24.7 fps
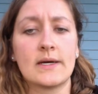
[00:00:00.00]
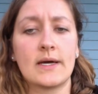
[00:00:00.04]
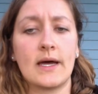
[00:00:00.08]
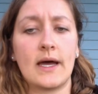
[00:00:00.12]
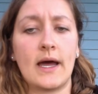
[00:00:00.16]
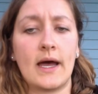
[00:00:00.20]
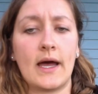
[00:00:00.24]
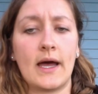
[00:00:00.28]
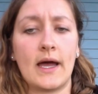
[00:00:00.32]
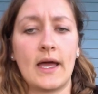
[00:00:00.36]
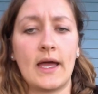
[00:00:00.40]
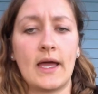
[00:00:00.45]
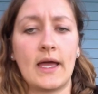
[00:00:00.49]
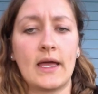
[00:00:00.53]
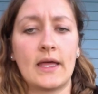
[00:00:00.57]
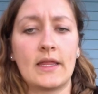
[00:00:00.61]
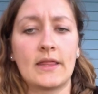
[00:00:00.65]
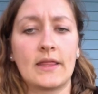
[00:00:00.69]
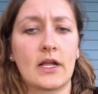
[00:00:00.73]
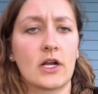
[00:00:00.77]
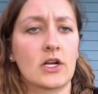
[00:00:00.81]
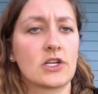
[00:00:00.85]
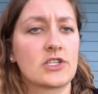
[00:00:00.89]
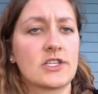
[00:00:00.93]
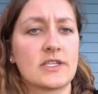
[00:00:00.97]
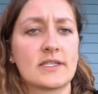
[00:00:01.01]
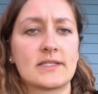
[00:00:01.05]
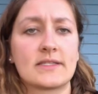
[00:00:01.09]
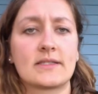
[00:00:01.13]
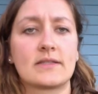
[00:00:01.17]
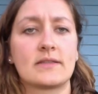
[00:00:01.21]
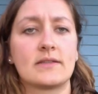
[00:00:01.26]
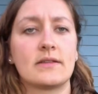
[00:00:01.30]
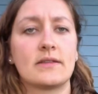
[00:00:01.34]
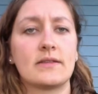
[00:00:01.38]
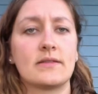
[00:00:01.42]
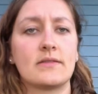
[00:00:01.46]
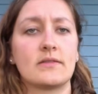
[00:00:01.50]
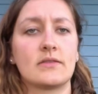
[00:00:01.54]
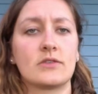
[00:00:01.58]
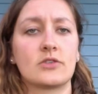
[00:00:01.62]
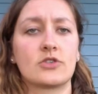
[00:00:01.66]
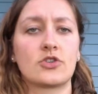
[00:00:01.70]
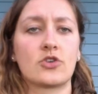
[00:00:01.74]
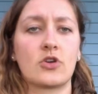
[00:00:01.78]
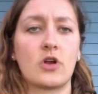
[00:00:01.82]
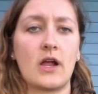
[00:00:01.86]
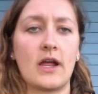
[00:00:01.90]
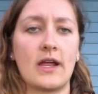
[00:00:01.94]
and they're just
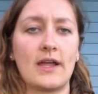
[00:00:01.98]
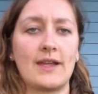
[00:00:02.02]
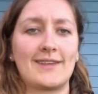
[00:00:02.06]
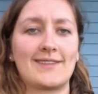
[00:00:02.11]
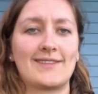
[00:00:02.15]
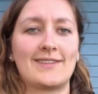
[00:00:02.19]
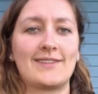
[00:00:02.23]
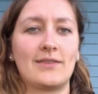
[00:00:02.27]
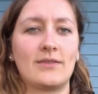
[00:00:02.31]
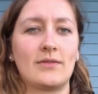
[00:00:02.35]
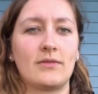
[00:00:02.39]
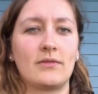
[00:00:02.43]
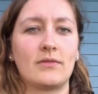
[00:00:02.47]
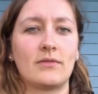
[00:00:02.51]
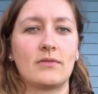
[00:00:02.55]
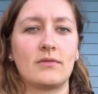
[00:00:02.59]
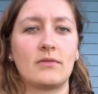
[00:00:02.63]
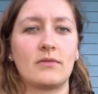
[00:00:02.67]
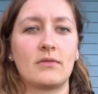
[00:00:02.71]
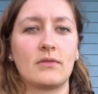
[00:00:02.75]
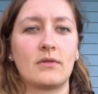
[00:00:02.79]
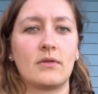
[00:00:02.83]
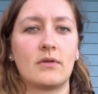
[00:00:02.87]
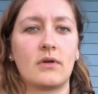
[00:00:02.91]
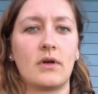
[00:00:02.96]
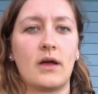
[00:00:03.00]
trying to